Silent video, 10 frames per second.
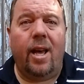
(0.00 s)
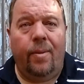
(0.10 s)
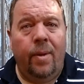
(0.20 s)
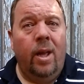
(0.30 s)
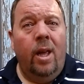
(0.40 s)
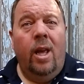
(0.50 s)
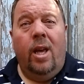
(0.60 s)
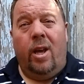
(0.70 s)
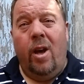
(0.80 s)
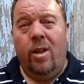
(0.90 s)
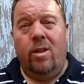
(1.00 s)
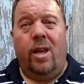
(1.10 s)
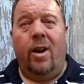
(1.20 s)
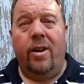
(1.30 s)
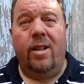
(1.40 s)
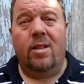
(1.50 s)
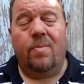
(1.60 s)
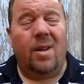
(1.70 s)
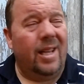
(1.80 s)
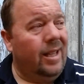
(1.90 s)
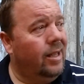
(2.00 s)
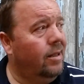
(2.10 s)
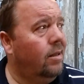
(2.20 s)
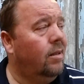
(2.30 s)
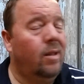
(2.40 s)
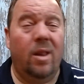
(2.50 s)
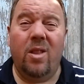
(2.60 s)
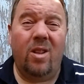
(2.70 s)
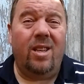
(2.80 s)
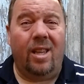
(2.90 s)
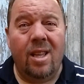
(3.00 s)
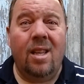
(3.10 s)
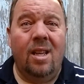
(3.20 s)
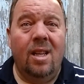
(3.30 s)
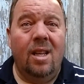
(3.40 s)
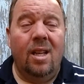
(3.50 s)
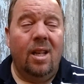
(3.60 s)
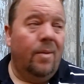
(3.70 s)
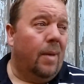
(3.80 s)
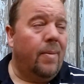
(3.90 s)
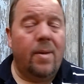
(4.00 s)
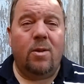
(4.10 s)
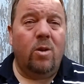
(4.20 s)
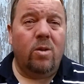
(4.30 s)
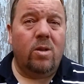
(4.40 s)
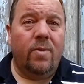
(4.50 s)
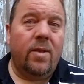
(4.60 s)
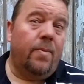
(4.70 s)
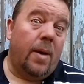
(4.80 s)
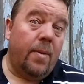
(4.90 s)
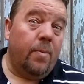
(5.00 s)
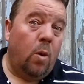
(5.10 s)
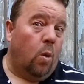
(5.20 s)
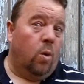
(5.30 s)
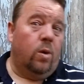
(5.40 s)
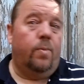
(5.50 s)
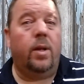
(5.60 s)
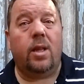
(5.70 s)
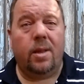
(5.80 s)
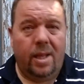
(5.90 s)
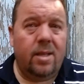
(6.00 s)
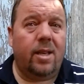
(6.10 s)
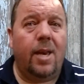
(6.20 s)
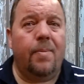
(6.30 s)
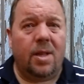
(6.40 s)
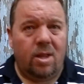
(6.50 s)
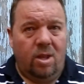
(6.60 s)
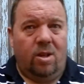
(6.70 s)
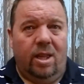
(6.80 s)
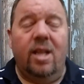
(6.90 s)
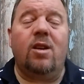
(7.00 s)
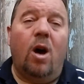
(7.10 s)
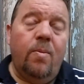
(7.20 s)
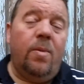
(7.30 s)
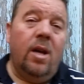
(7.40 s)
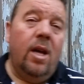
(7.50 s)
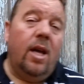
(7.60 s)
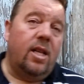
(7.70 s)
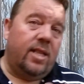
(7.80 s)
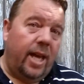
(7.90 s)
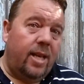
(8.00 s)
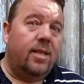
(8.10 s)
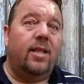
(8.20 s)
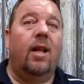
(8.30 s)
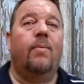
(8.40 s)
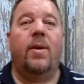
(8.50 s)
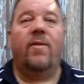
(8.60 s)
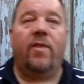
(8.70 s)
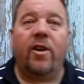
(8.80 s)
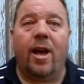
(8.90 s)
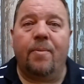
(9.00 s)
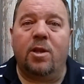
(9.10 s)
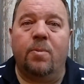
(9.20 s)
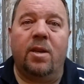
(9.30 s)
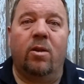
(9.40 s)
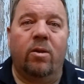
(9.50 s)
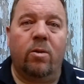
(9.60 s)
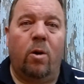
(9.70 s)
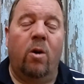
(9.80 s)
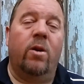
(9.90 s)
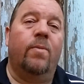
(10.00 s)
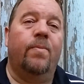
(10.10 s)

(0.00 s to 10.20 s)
game going to the Hurricanes by fifty. Maybe I'm too conservative, maybe more. But let's keep it fifty. Let's hope it's this, and I'll be very happy to be wrong.